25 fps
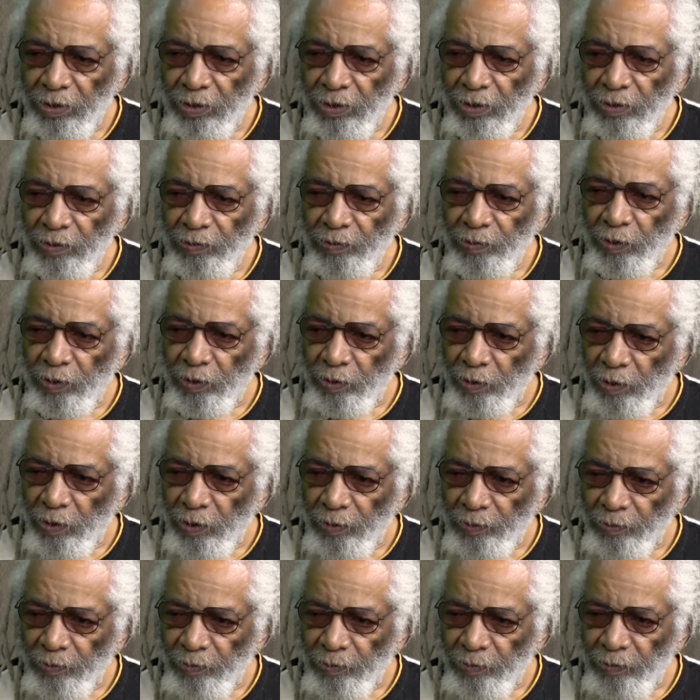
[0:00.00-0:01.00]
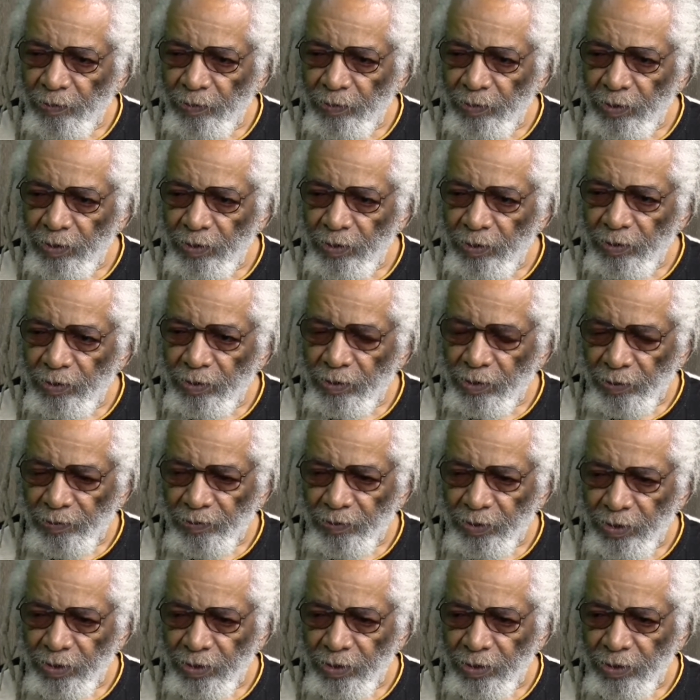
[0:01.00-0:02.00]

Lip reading: for the armed services.